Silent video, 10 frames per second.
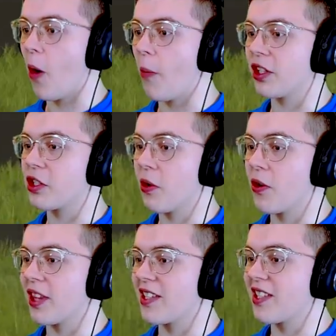Moment of
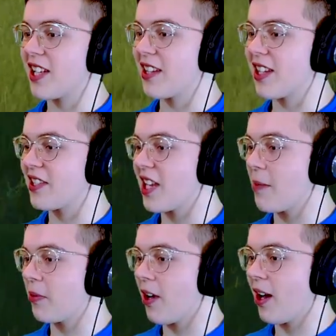truth. Let's see this
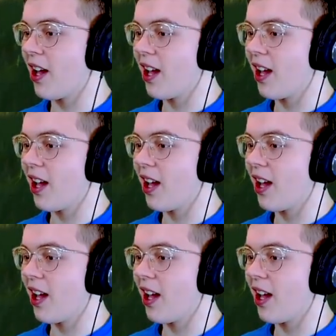zebra.